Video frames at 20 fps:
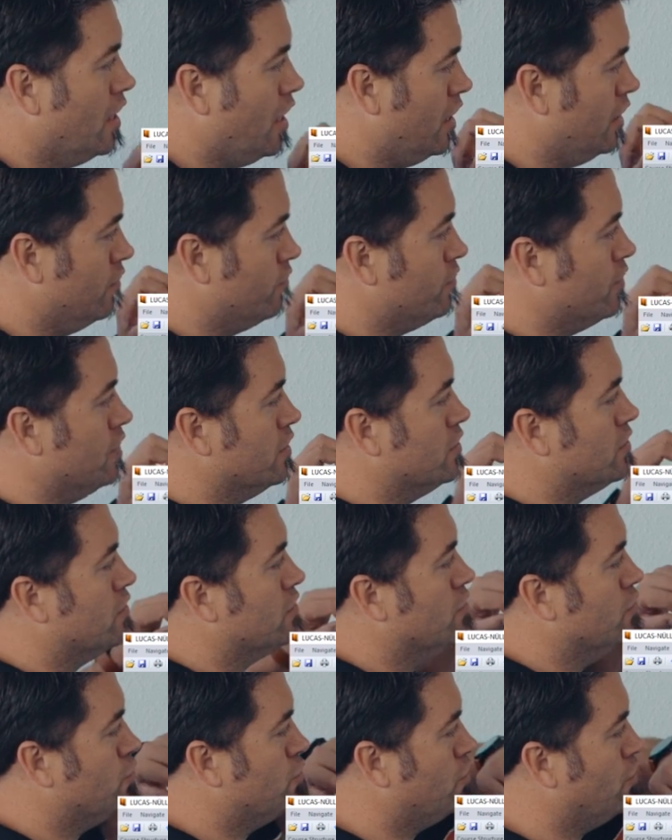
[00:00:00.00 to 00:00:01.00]
and if
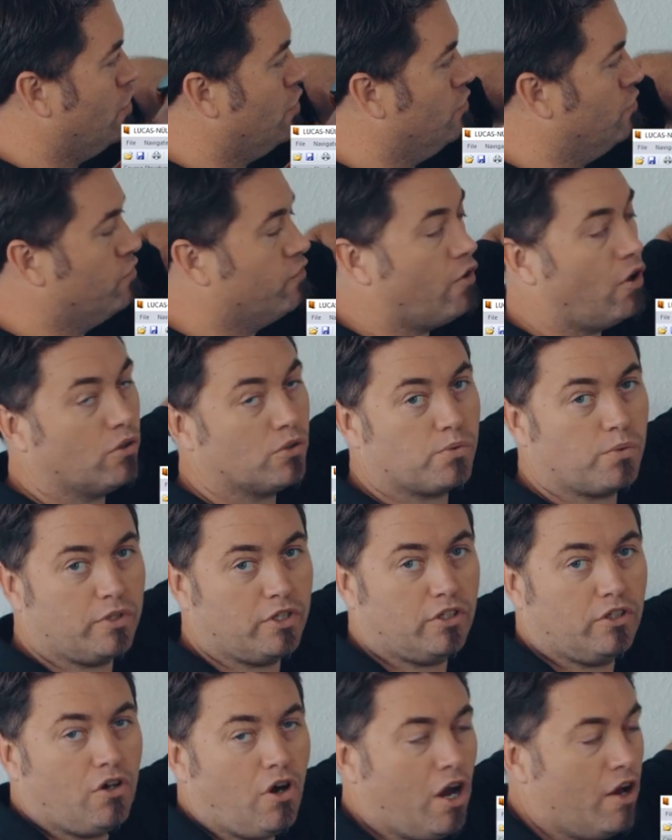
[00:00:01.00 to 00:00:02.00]
there's certain faults
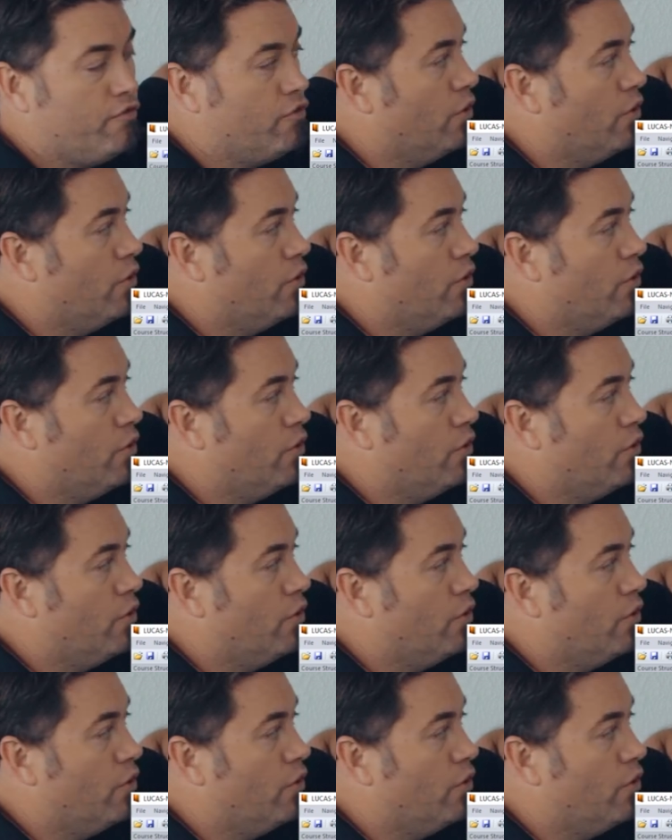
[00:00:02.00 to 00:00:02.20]
within the high